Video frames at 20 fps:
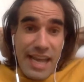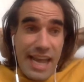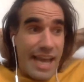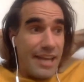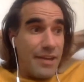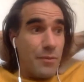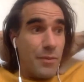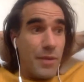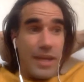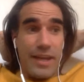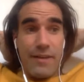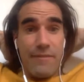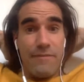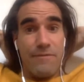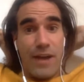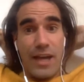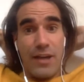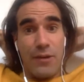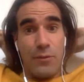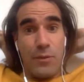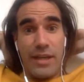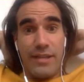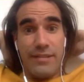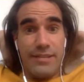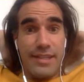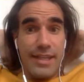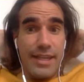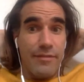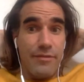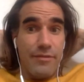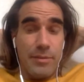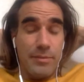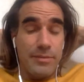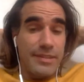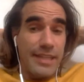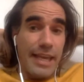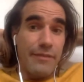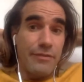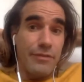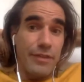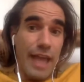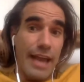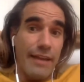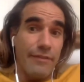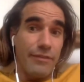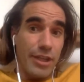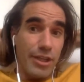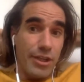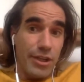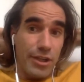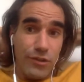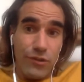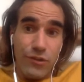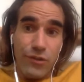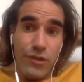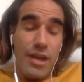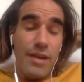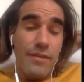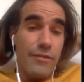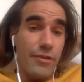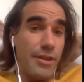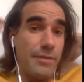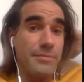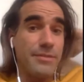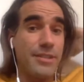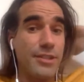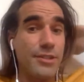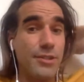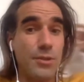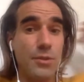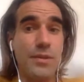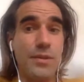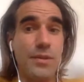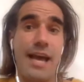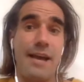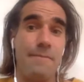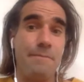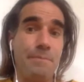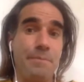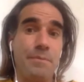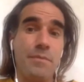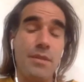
and we can find ways to give them safe livelihoods for them to do that.